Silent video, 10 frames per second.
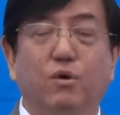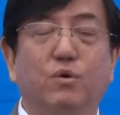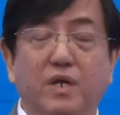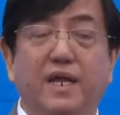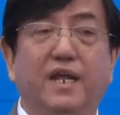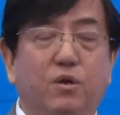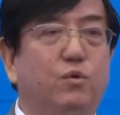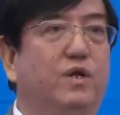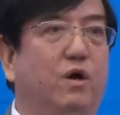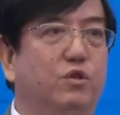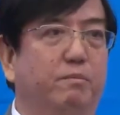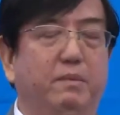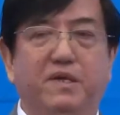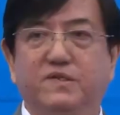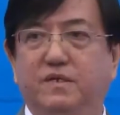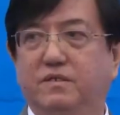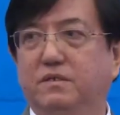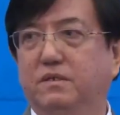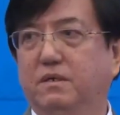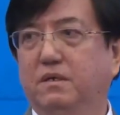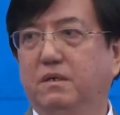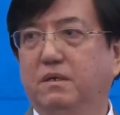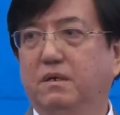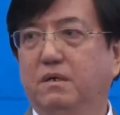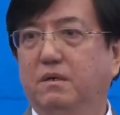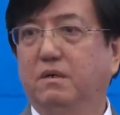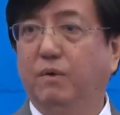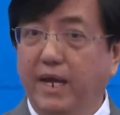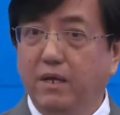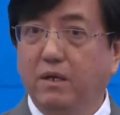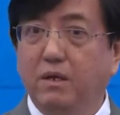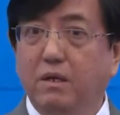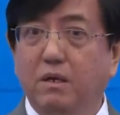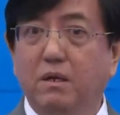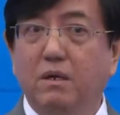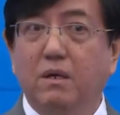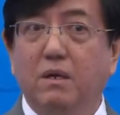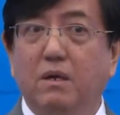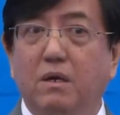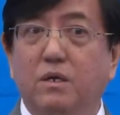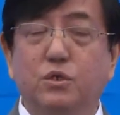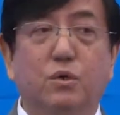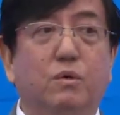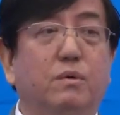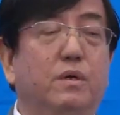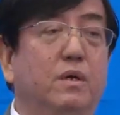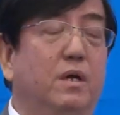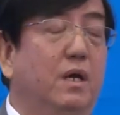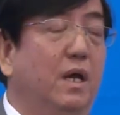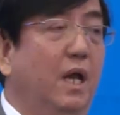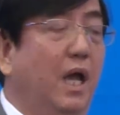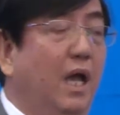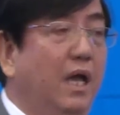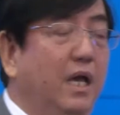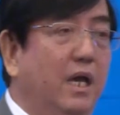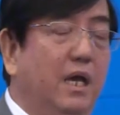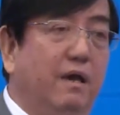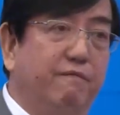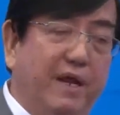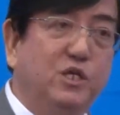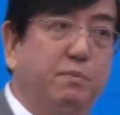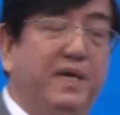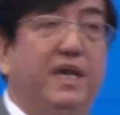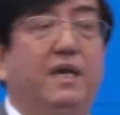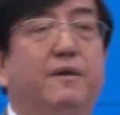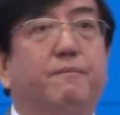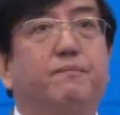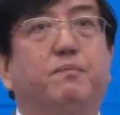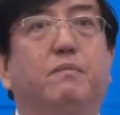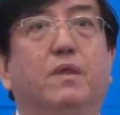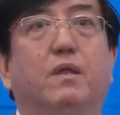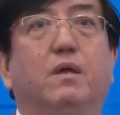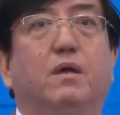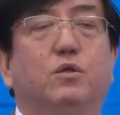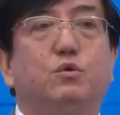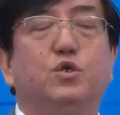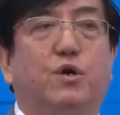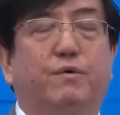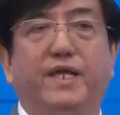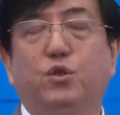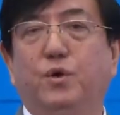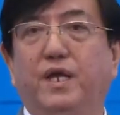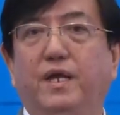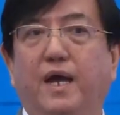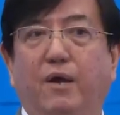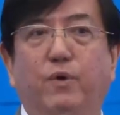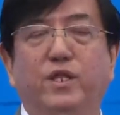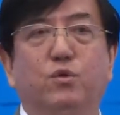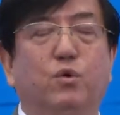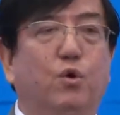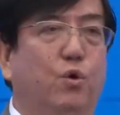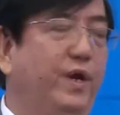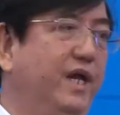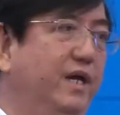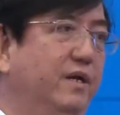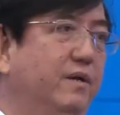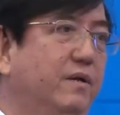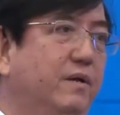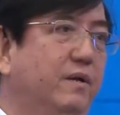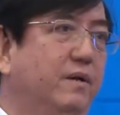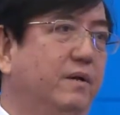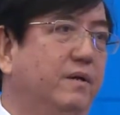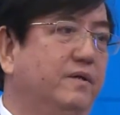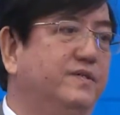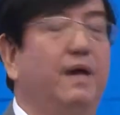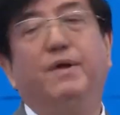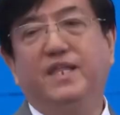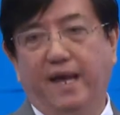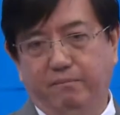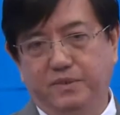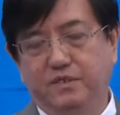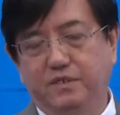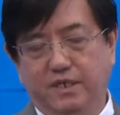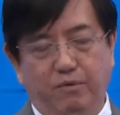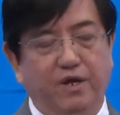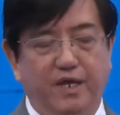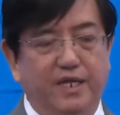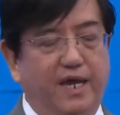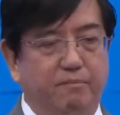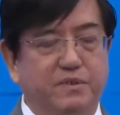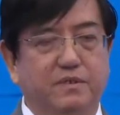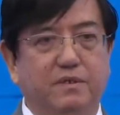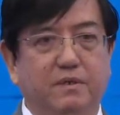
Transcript: nearly do the autonomy business, right? So, finished speaking, 2013, I went to Korea 7 or 8 times.